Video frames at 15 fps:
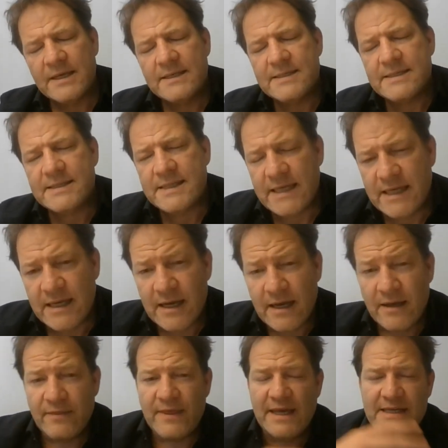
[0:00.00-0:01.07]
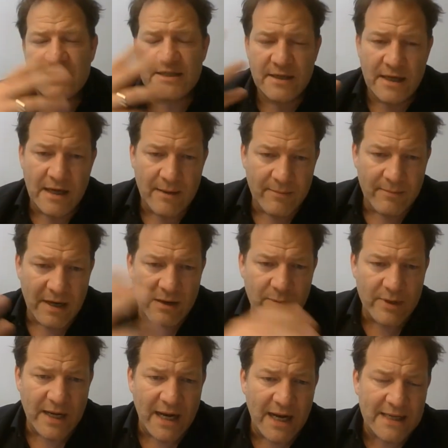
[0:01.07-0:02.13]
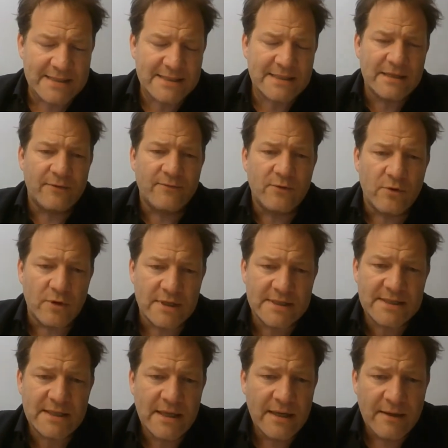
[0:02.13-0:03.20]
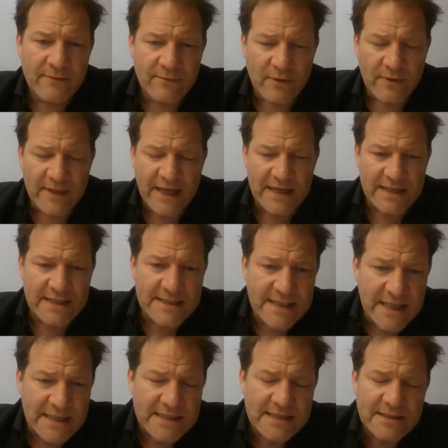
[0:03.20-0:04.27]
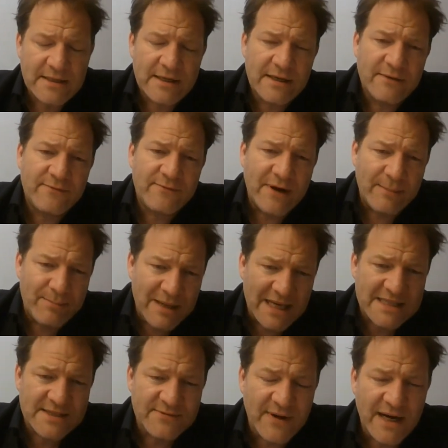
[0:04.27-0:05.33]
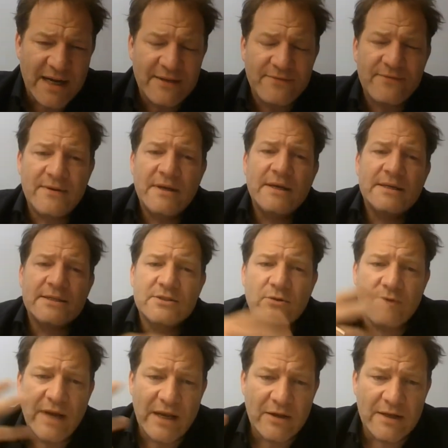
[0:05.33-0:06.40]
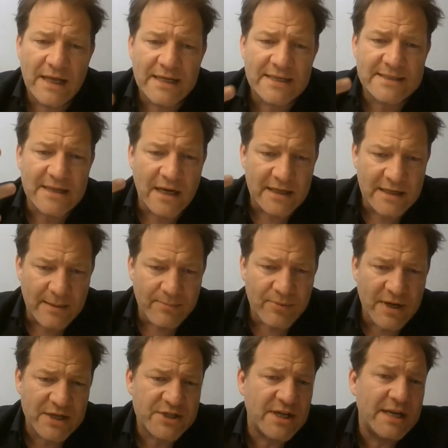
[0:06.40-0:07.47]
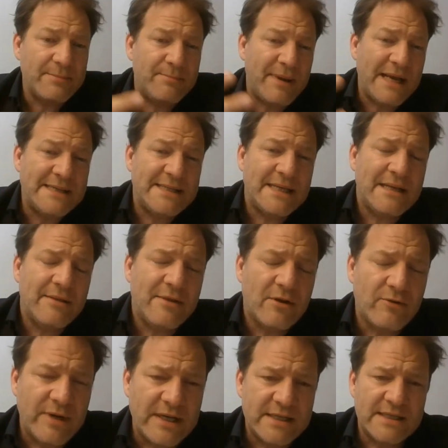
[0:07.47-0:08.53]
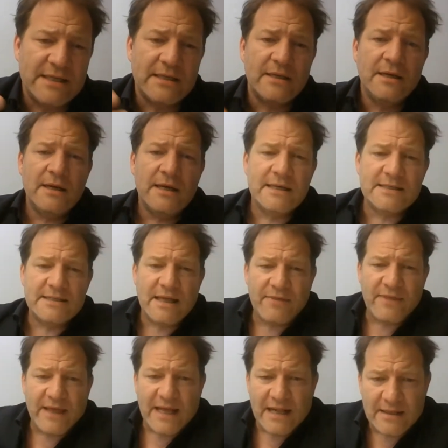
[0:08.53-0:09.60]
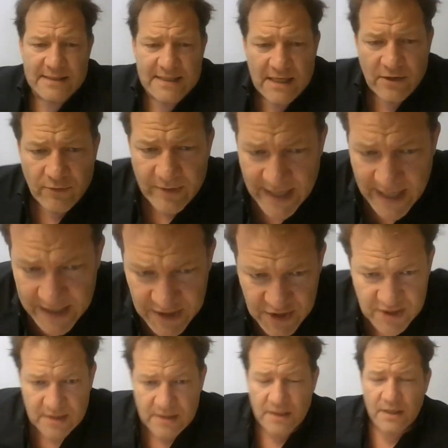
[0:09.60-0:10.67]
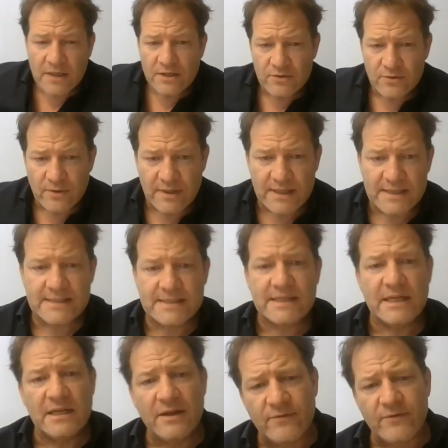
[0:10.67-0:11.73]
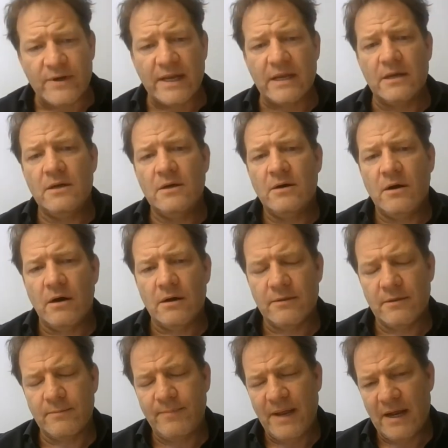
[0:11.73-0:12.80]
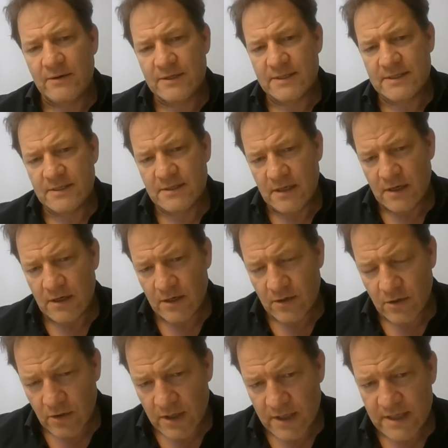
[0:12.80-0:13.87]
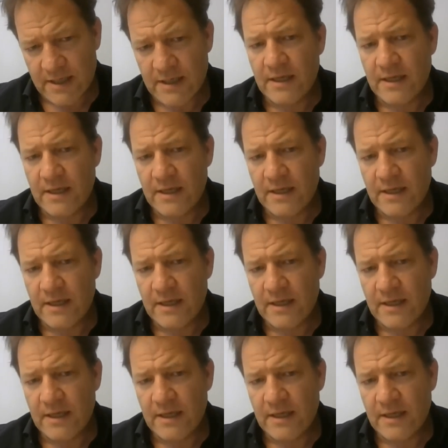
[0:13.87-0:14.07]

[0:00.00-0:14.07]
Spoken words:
see that we asked, of course, for the NDCs in +5, so regulators are under pressure, and basically the Green Deal is nothing else than a reaction to this delivering on the Paris Accord